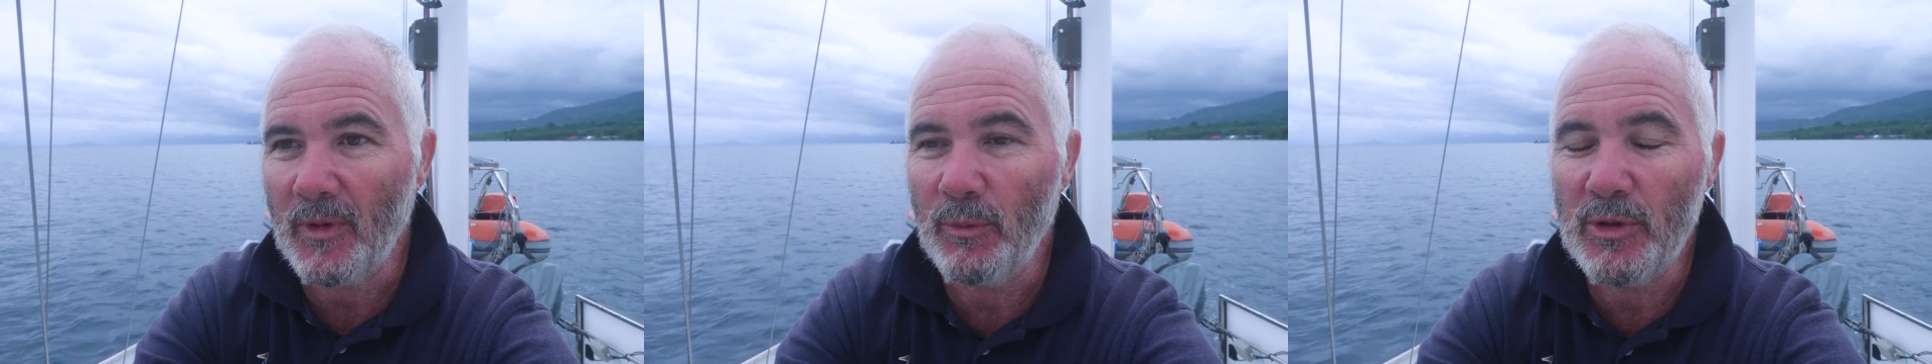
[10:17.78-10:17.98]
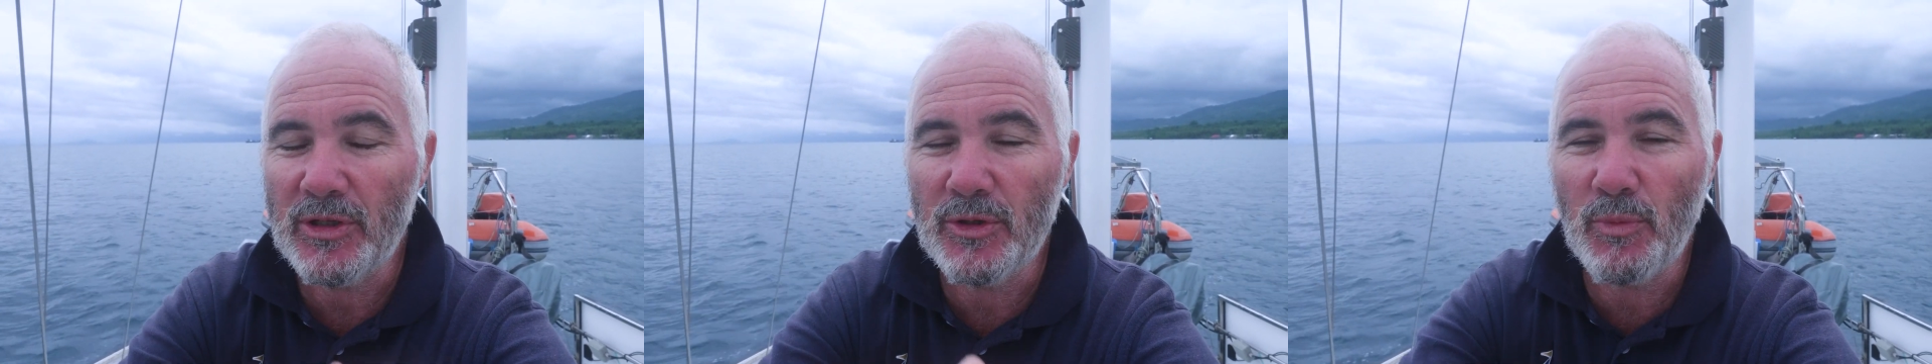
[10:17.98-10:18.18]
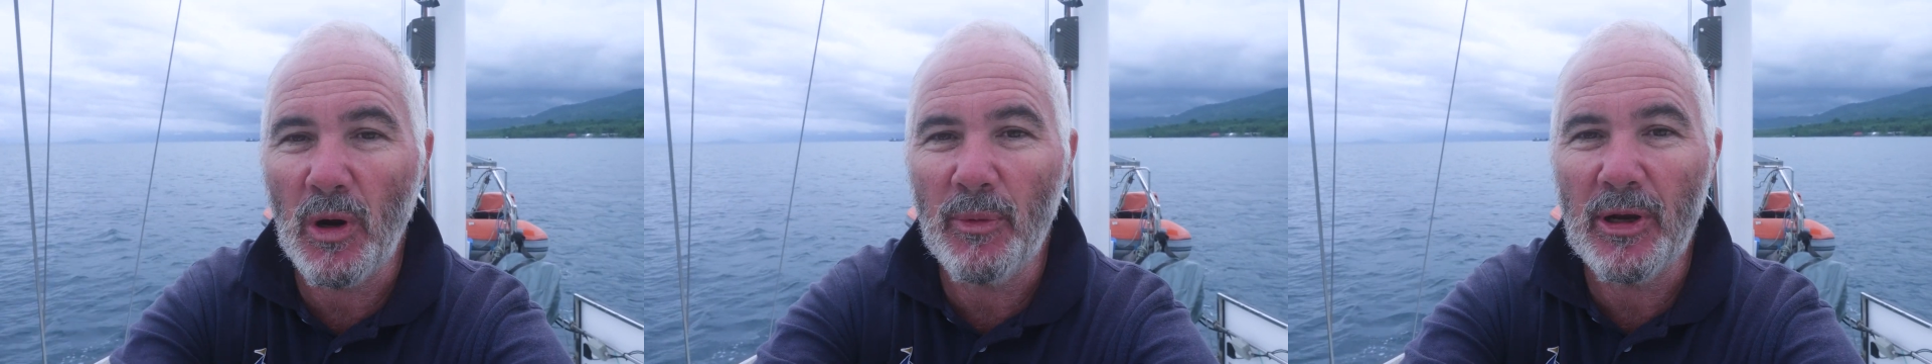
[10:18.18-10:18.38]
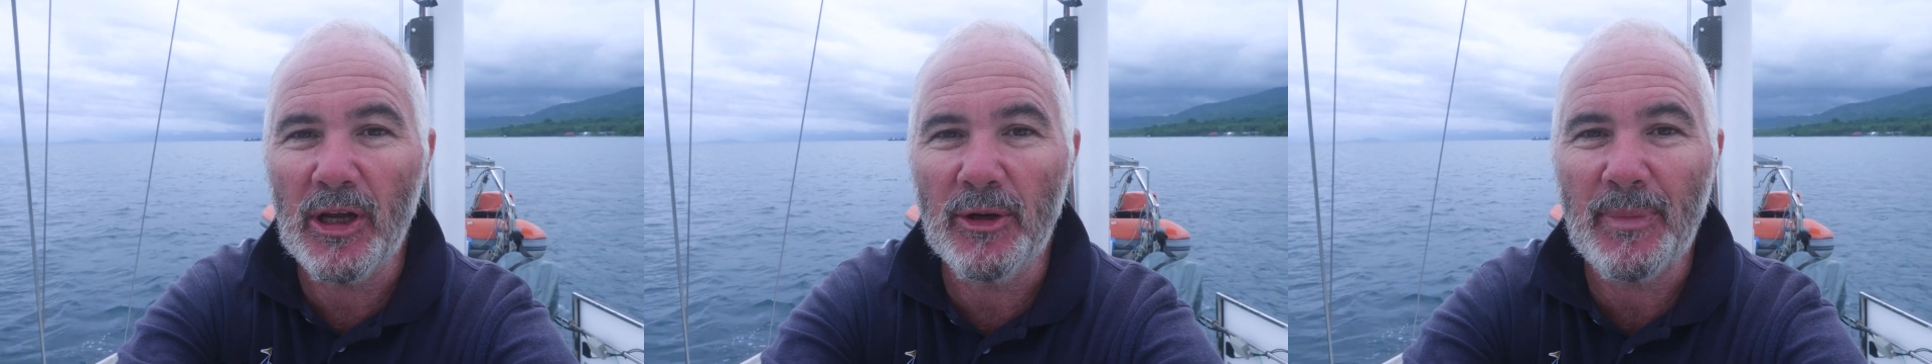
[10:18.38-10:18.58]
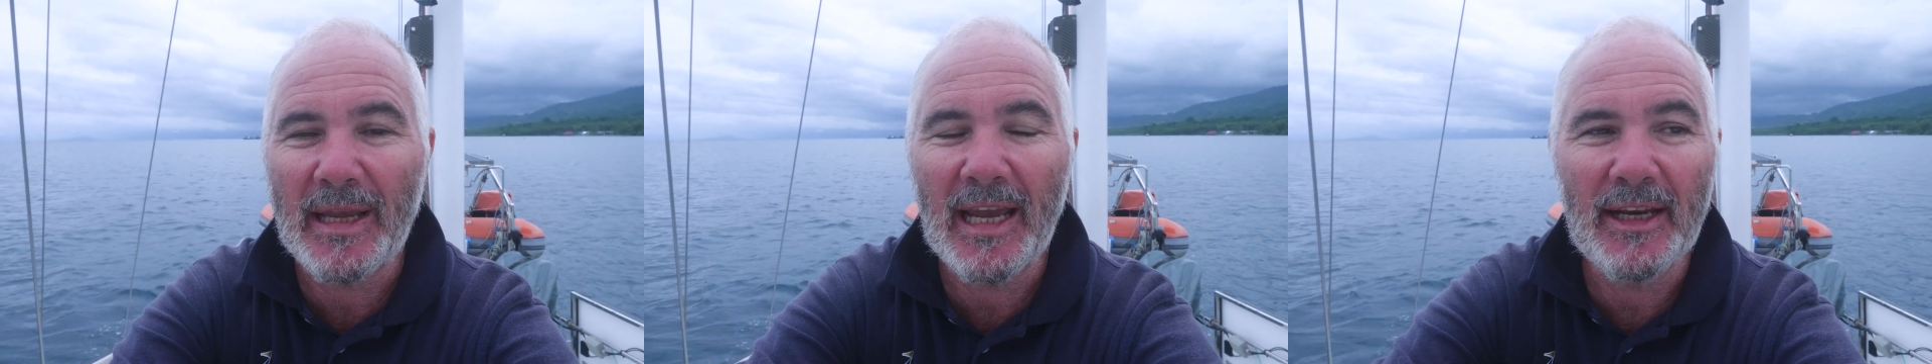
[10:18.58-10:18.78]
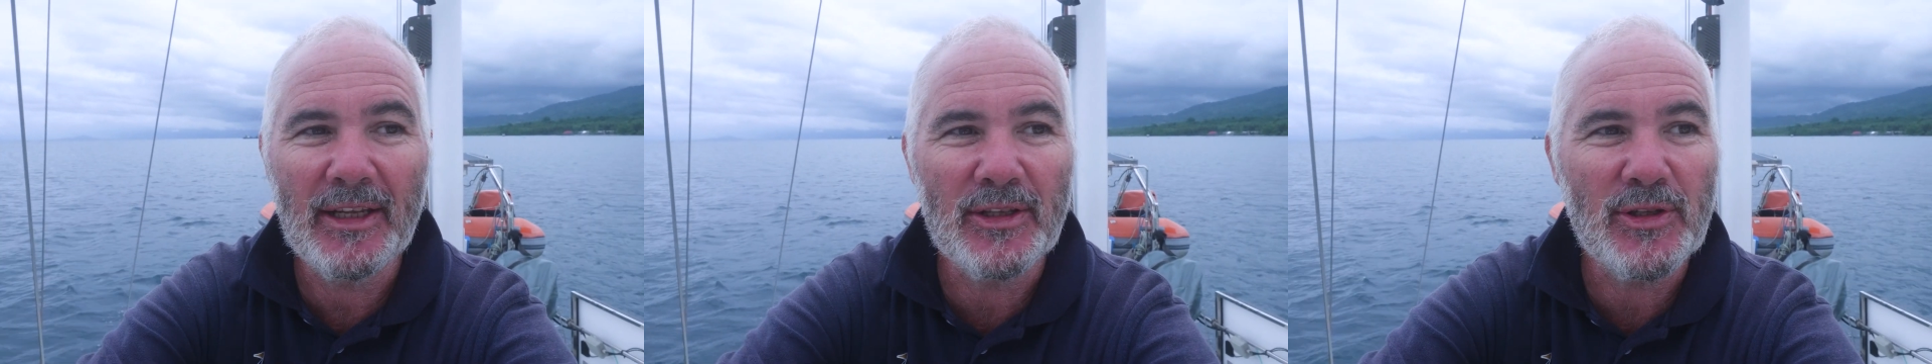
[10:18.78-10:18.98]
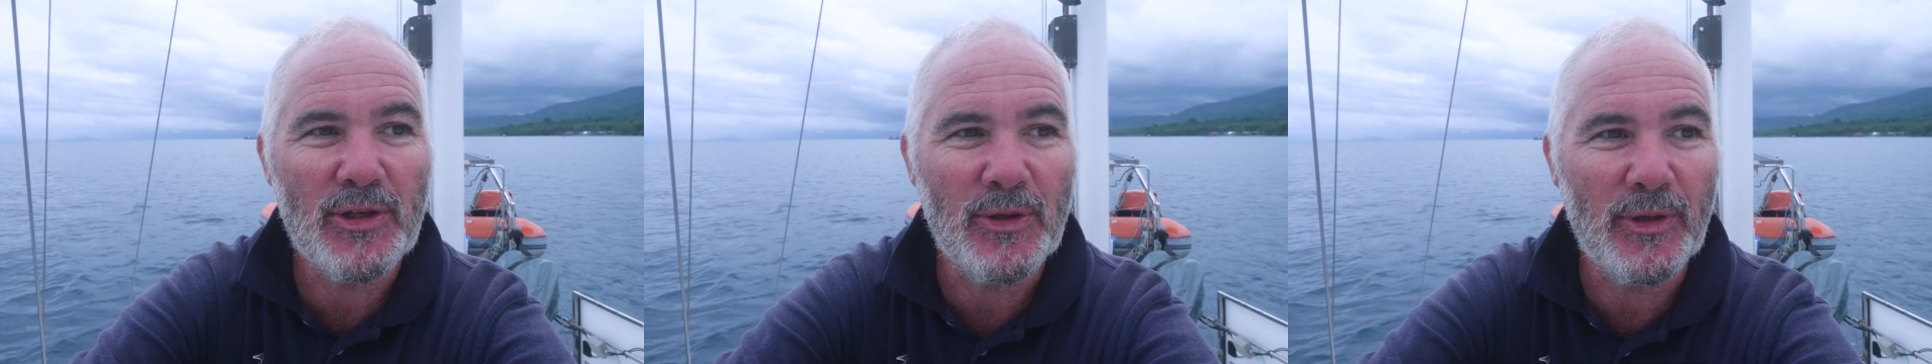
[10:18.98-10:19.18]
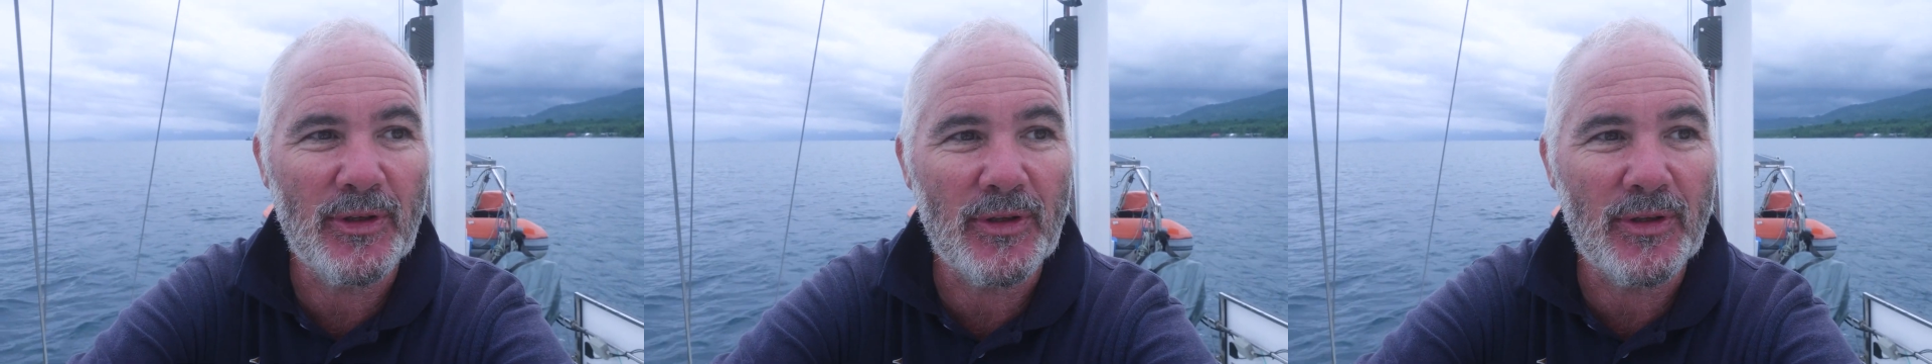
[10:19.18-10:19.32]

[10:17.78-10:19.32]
which is where we're going to be heading to.